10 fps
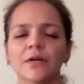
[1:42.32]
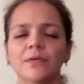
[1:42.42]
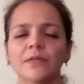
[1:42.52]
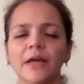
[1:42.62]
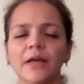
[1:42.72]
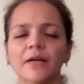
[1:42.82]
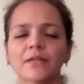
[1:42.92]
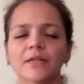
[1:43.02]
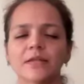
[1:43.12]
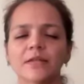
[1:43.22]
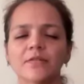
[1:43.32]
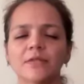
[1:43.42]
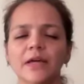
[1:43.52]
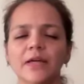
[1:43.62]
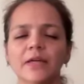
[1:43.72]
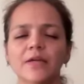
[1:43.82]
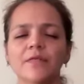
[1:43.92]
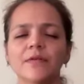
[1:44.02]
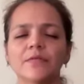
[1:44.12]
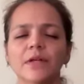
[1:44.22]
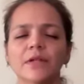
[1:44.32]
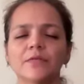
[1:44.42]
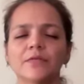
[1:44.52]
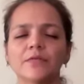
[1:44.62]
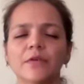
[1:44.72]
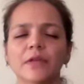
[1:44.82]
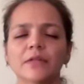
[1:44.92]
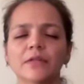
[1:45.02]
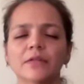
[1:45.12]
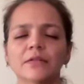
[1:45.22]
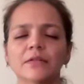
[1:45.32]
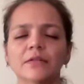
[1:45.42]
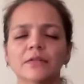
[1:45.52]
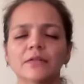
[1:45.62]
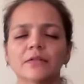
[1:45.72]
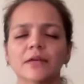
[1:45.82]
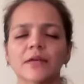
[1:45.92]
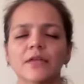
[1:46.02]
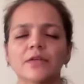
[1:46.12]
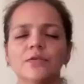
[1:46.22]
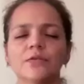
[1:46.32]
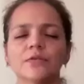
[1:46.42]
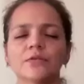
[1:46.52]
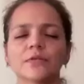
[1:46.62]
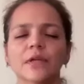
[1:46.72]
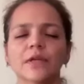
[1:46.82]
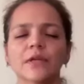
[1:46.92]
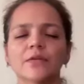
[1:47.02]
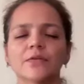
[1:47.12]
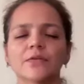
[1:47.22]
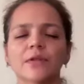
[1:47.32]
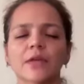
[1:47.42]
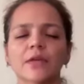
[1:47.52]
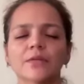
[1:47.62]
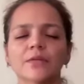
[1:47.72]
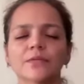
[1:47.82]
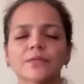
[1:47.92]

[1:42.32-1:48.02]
We thank ourselves. We thank everyone in full faith. Thank you, thank you, thank you.